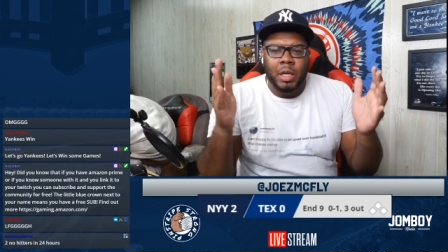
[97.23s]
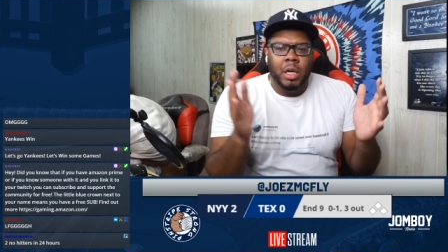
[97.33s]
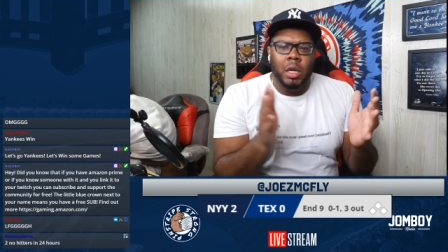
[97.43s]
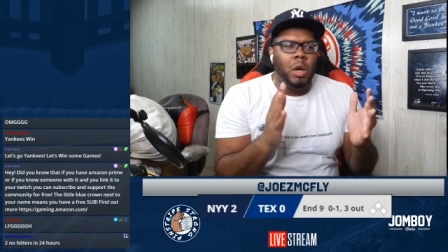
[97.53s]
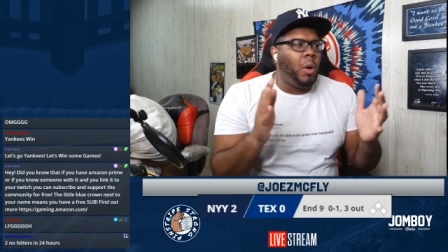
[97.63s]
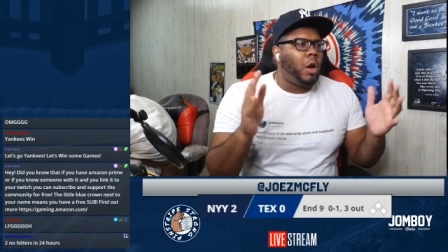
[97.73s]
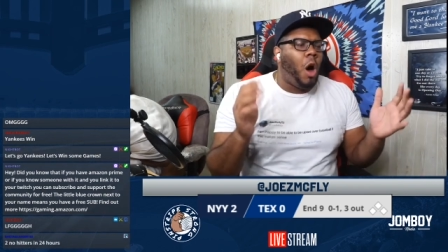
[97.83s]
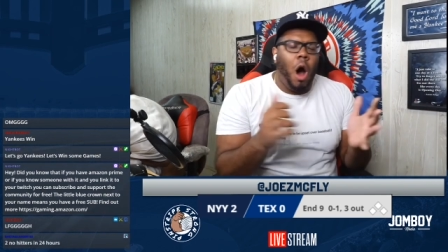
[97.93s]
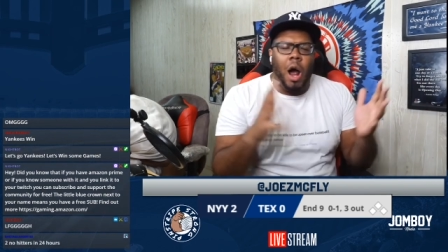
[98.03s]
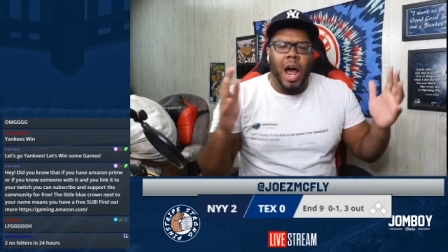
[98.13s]
you know, and
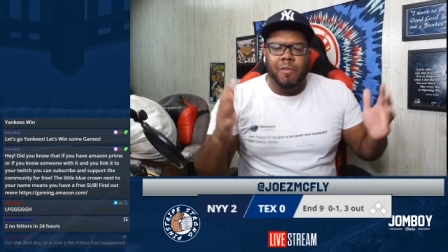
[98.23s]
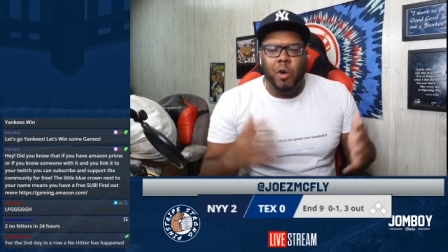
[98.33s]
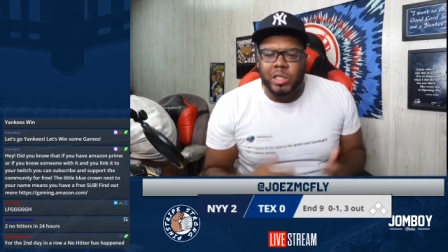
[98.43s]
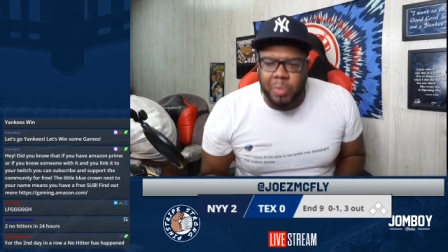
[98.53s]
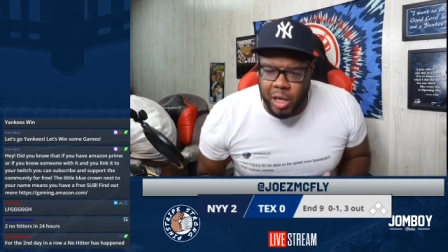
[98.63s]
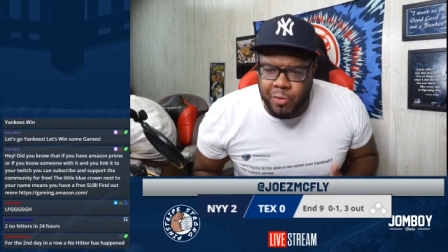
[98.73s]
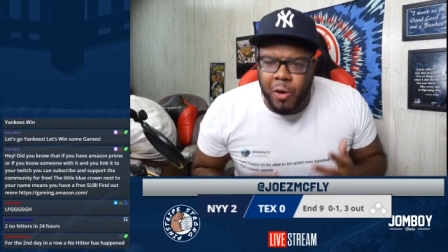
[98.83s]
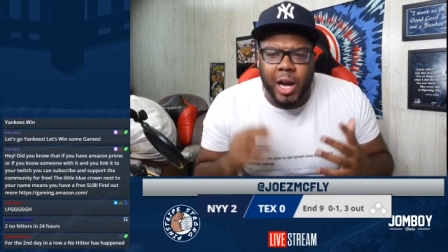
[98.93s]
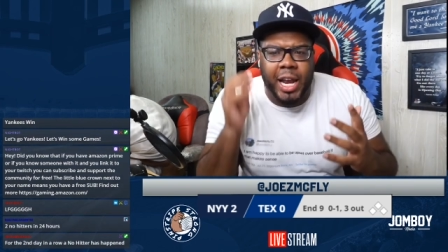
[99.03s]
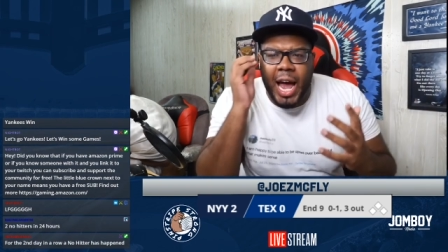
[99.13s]
Carl Everett's
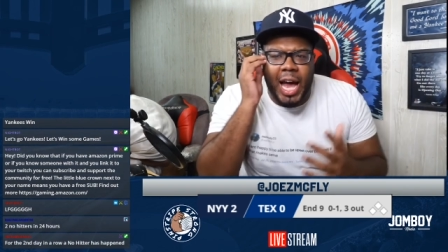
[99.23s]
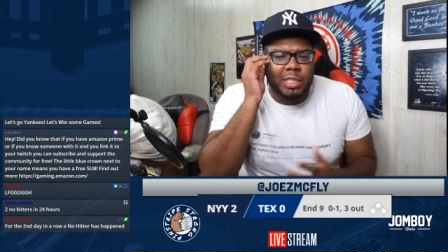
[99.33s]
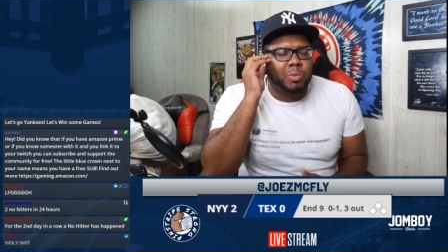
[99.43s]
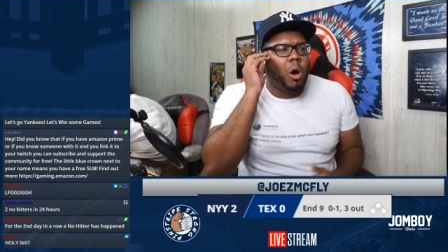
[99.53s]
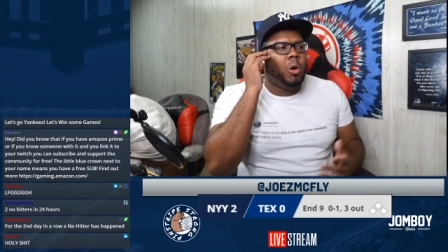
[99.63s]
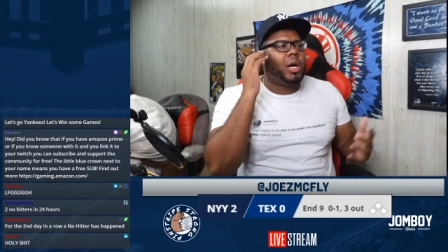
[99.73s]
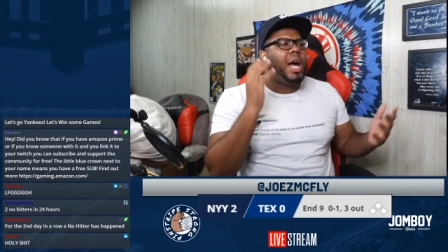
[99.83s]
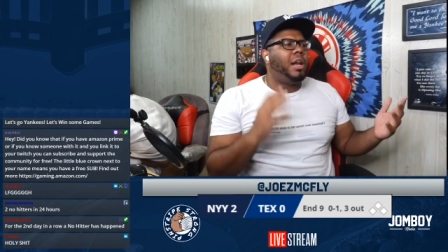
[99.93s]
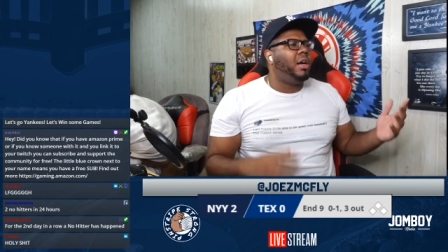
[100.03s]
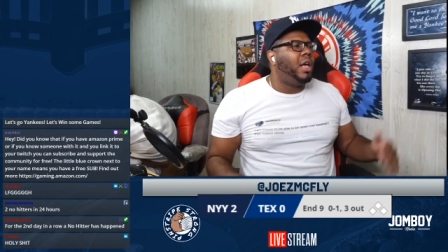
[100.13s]
motherfucking ass, bro, got
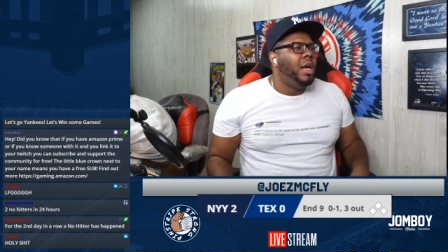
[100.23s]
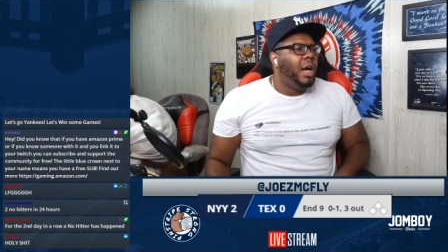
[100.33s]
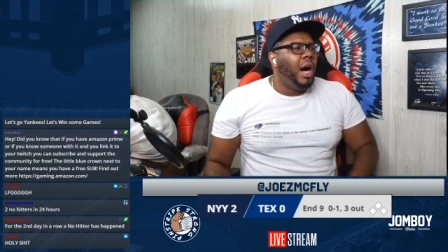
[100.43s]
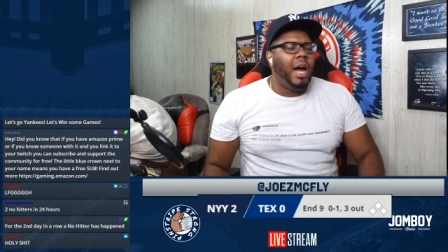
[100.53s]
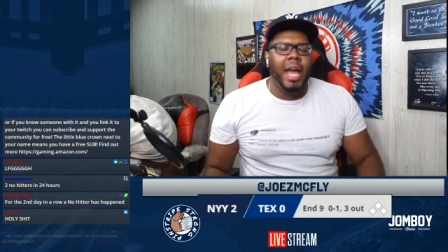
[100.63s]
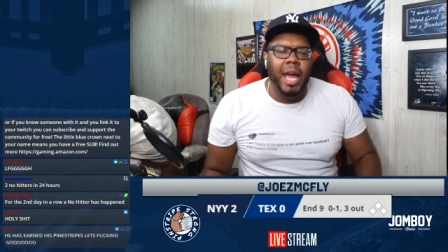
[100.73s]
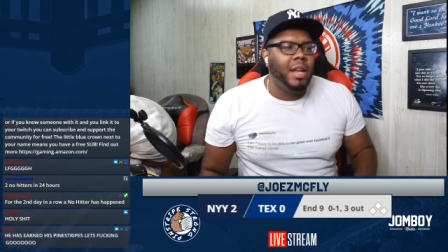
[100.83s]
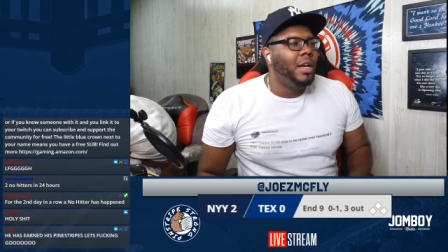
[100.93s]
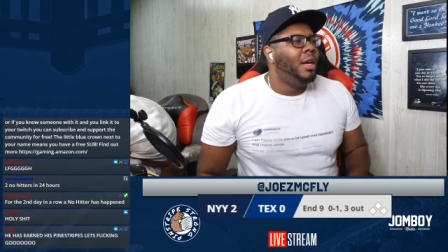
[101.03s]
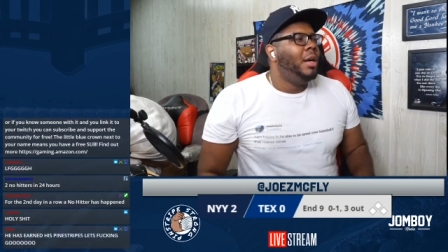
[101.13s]
a, a hit.
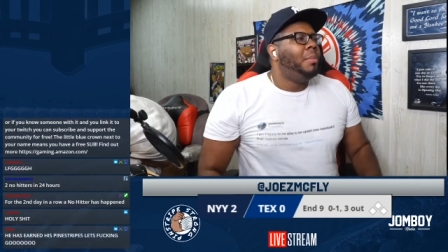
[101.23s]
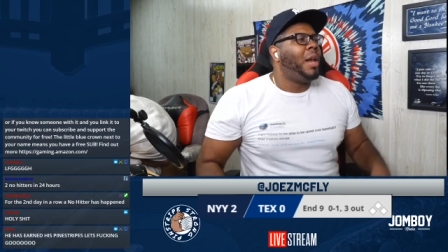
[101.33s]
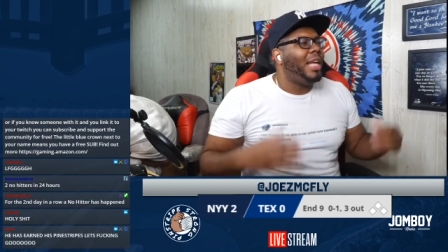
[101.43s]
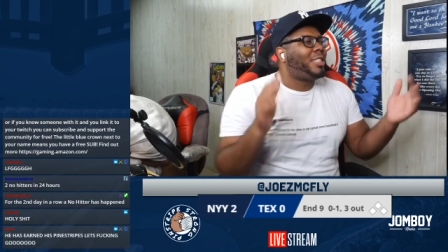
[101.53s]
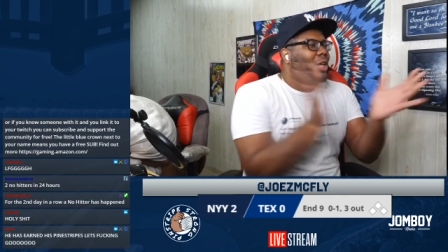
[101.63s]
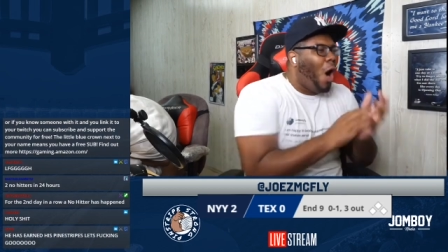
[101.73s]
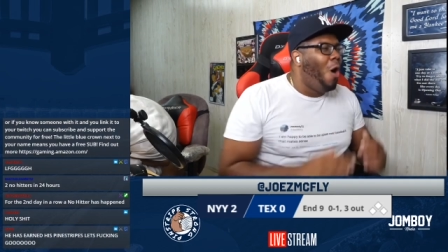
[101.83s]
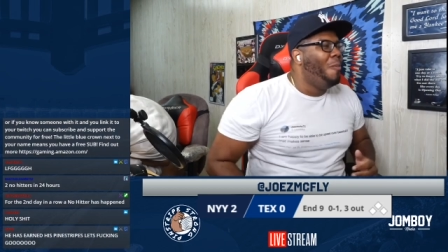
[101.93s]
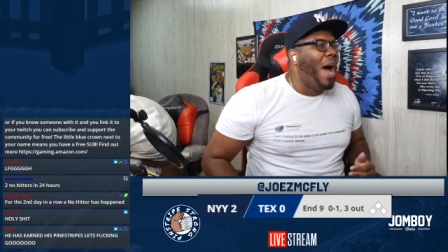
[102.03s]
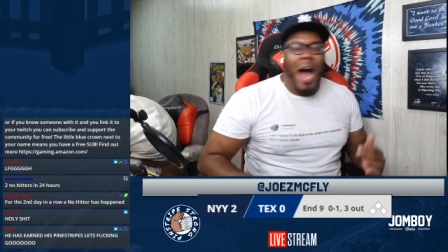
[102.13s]
Well, let's go,
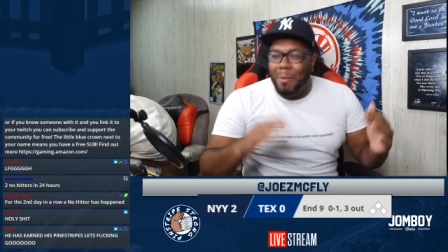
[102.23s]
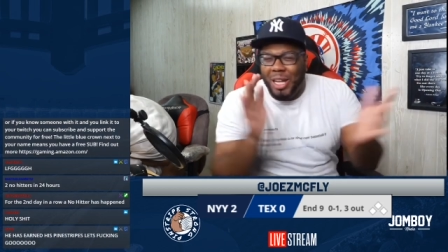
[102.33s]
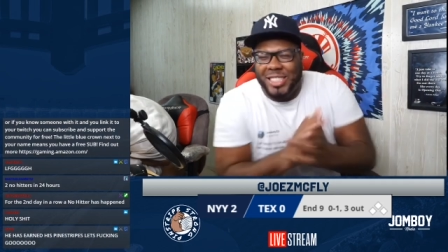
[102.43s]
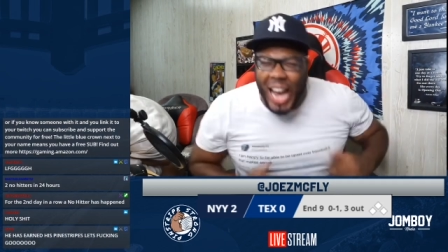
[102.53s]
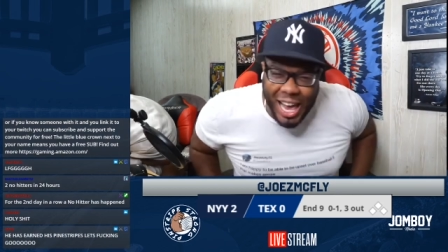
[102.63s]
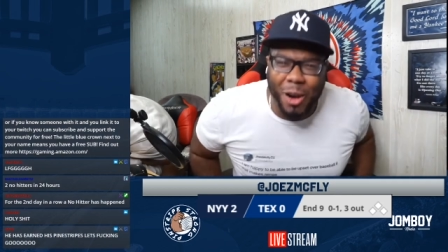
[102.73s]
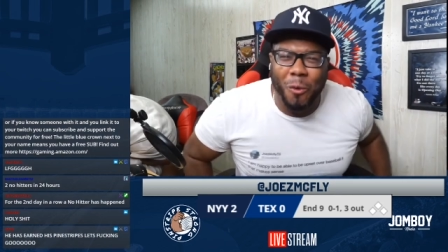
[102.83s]
man. How about Tyler